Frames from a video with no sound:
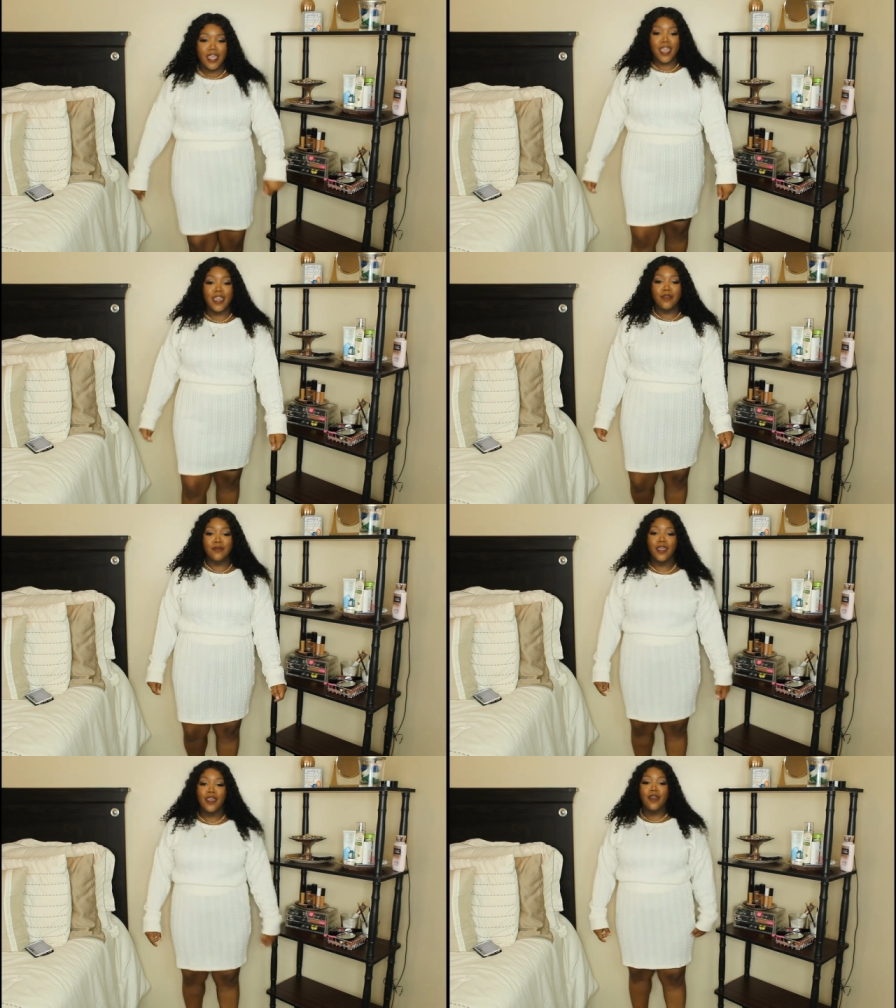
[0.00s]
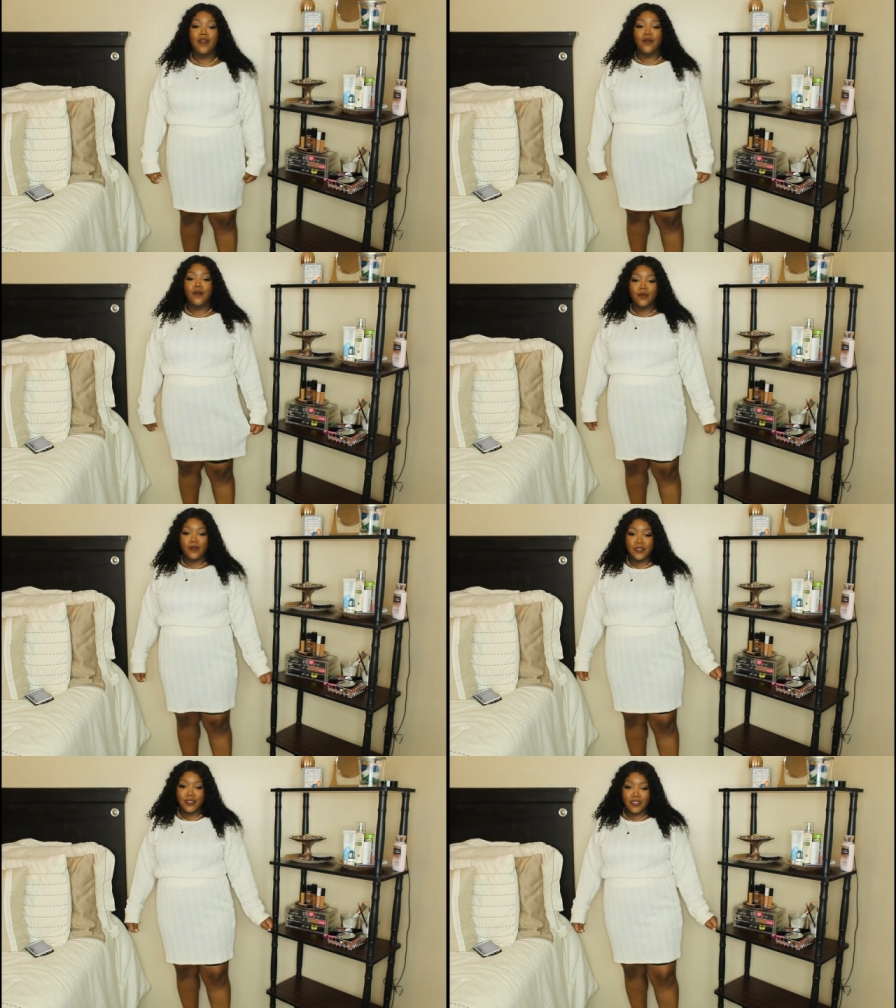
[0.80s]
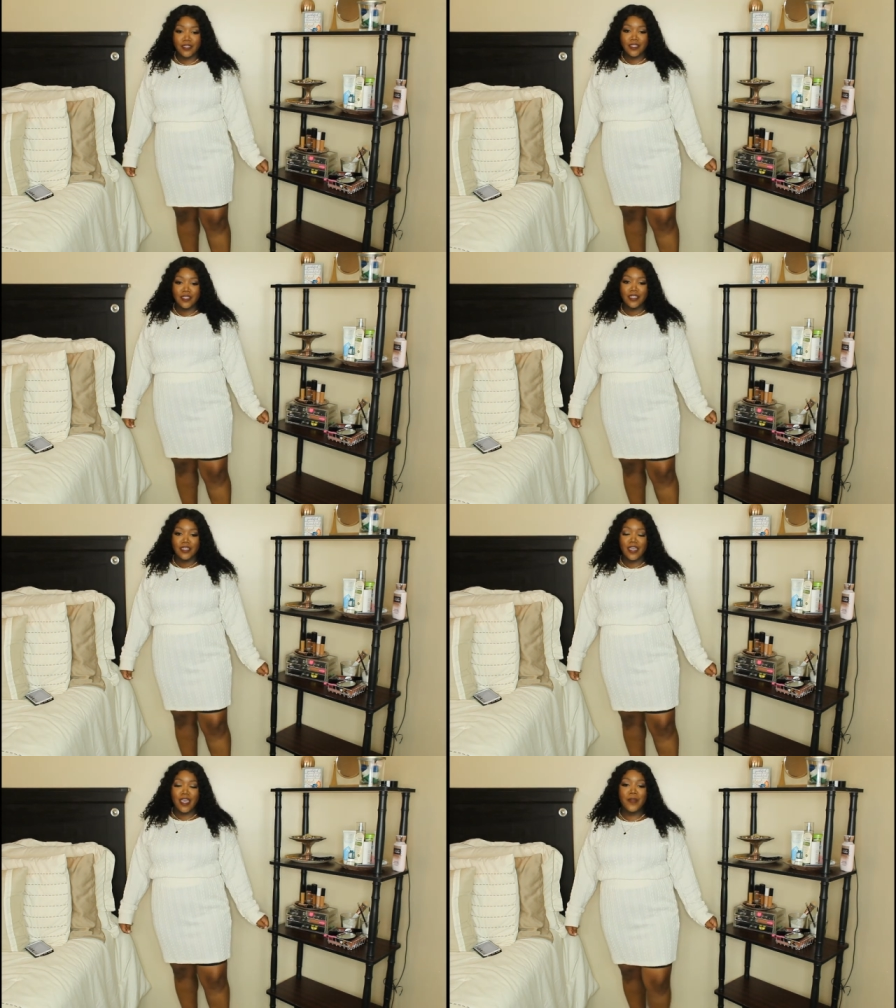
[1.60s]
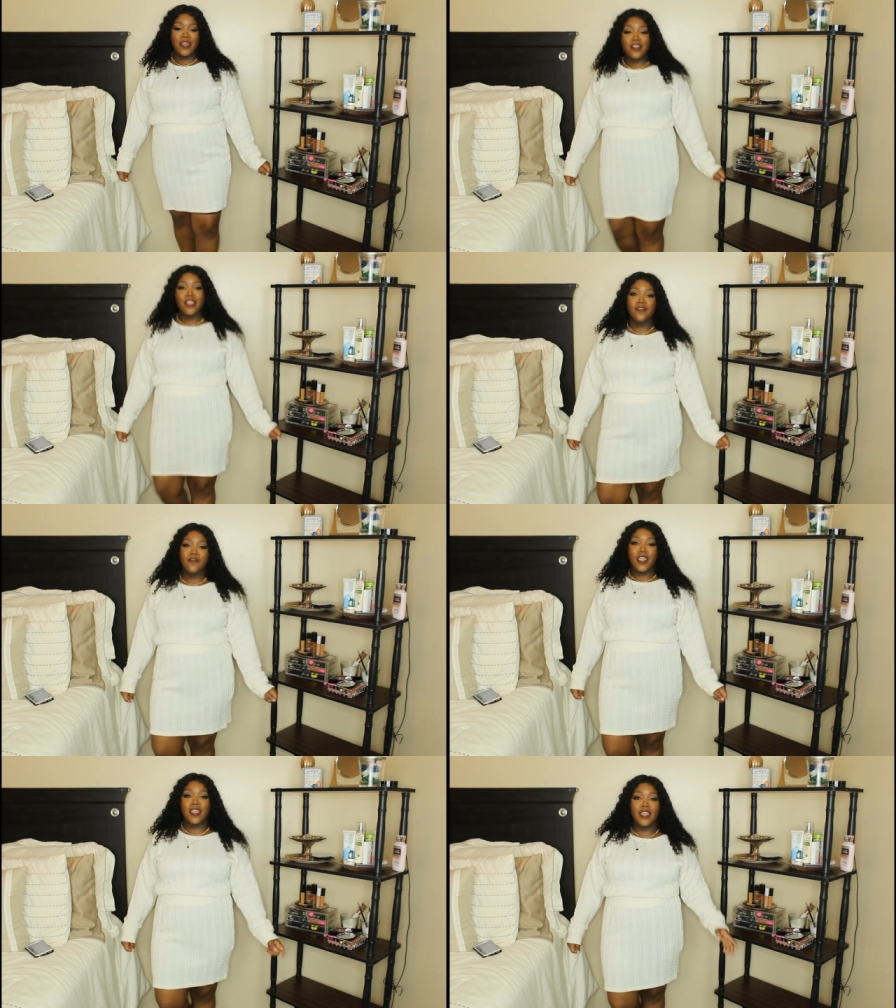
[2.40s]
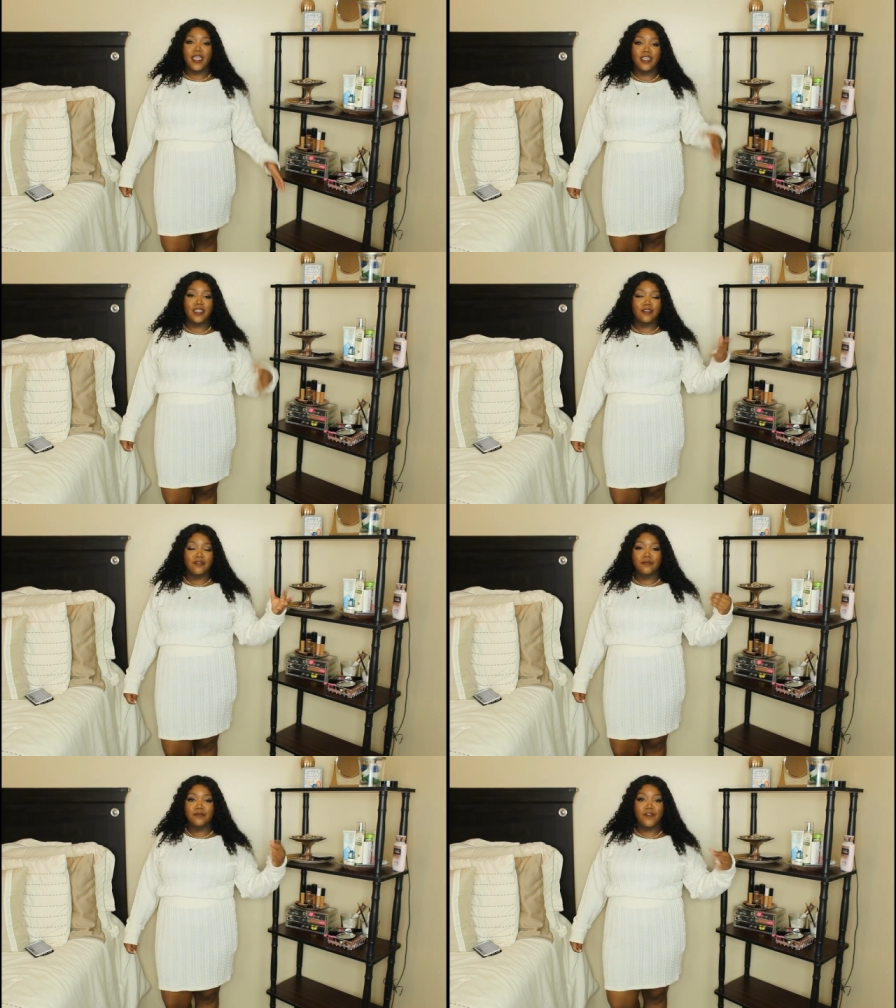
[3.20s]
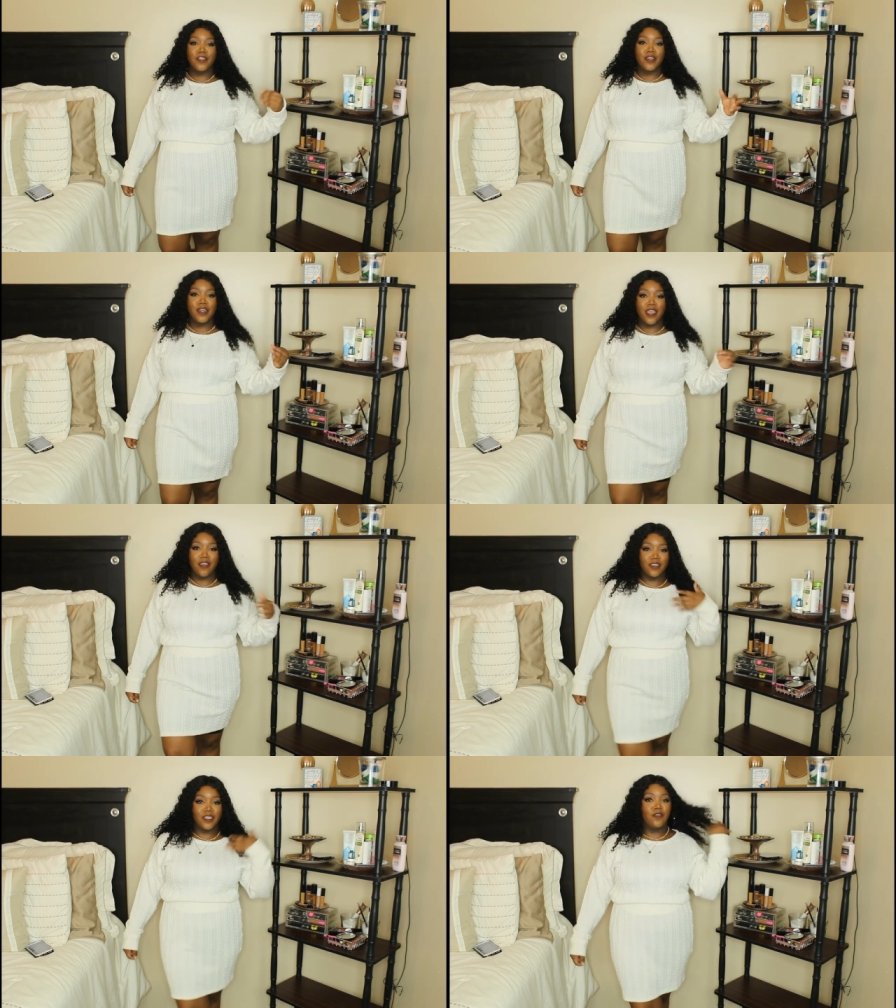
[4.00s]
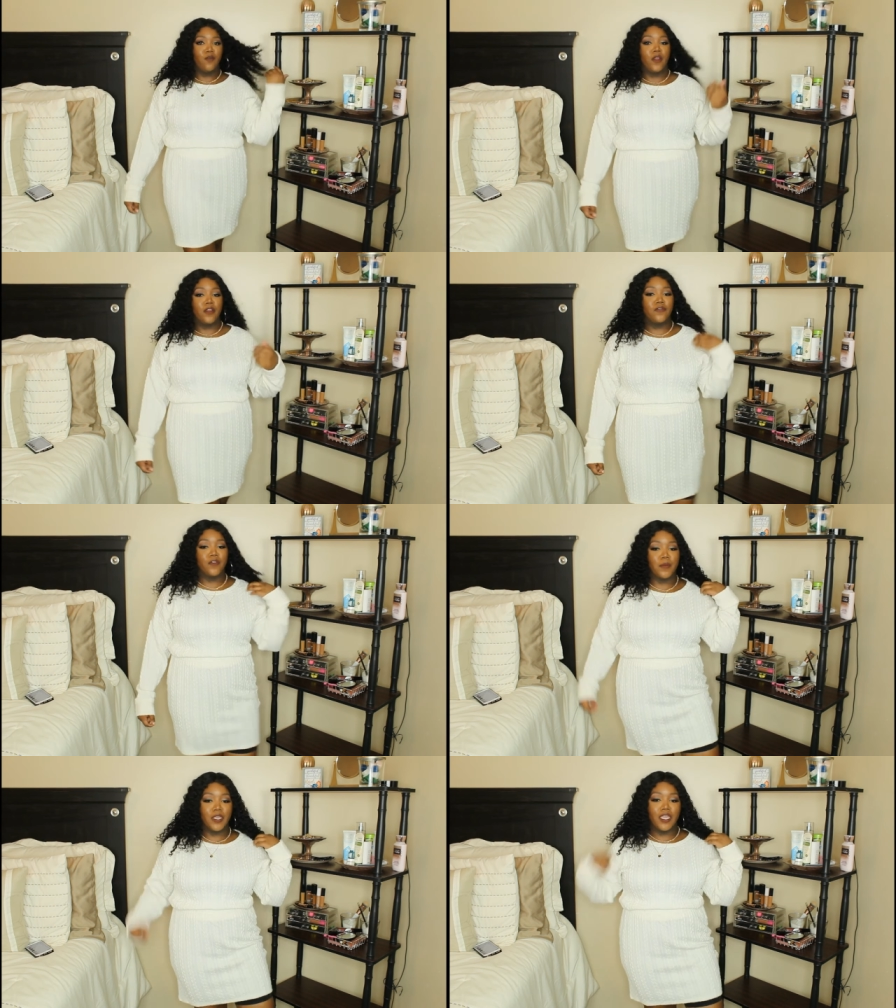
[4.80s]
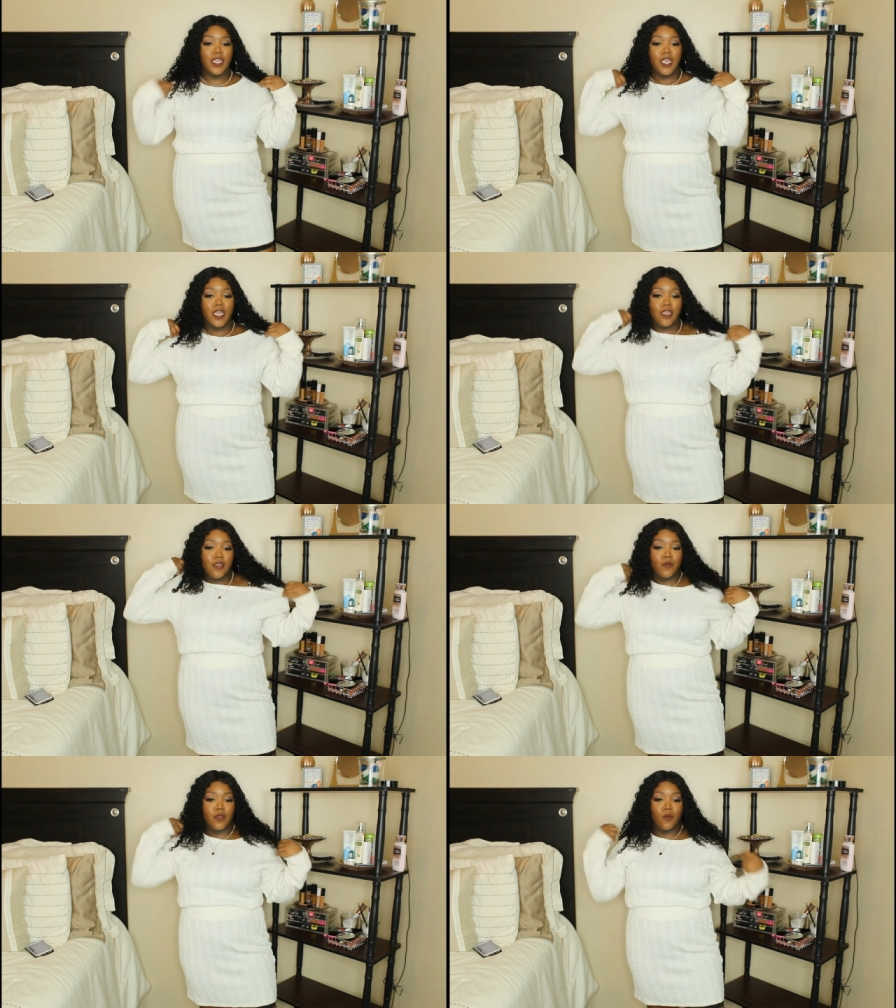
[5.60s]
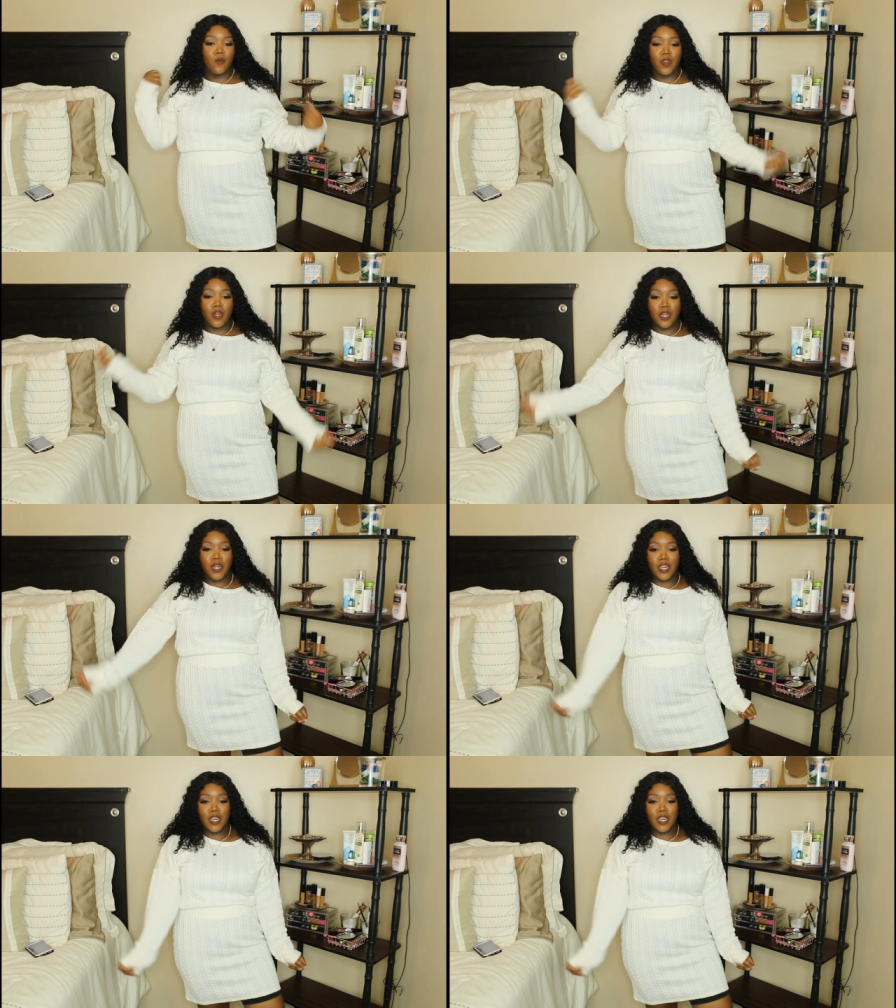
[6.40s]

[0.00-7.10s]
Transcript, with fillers: I don't know. I mean, I think if I can like figure it out, get it to work for me, it would work.